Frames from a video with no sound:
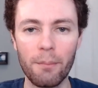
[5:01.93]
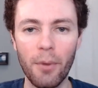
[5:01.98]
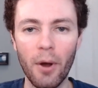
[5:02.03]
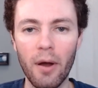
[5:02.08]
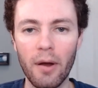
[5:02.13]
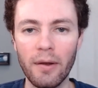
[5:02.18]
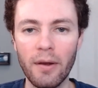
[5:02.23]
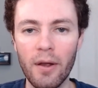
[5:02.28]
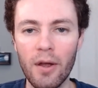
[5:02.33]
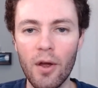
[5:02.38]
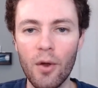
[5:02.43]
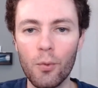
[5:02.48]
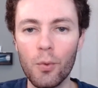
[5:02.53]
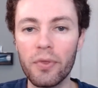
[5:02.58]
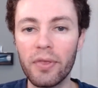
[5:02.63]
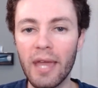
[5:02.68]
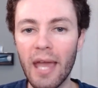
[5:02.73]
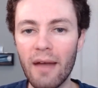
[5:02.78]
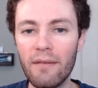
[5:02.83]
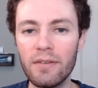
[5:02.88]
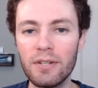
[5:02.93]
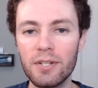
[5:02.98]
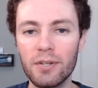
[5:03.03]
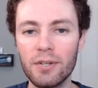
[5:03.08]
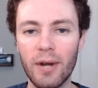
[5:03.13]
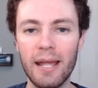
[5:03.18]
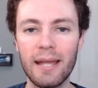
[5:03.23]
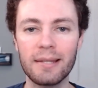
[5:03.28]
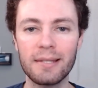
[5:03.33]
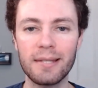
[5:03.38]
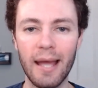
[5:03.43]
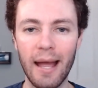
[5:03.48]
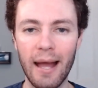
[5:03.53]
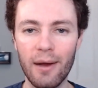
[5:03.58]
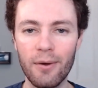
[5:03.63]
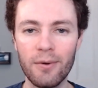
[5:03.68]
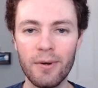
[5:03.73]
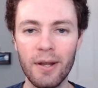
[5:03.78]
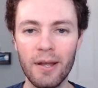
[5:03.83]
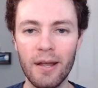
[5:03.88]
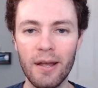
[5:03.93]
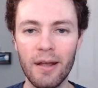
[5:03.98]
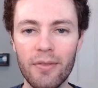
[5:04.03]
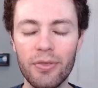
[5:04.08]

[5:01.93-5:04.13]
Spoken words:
but with Kevin Durant out,